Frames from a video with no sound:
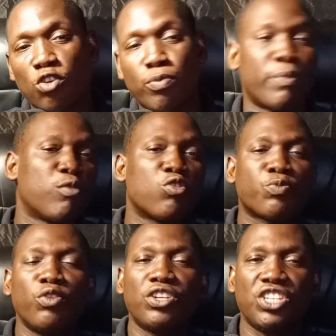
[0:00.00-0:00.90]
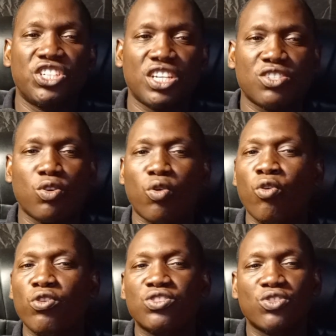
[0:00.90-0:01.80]
But because politicians are
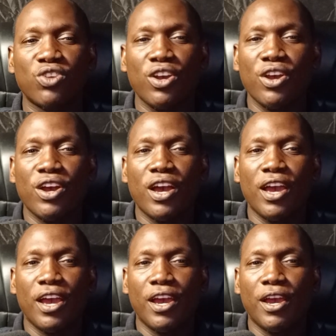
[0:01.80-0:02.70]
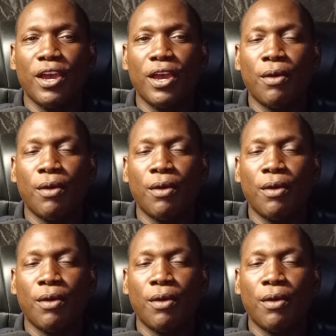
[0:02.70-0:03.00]
always uh,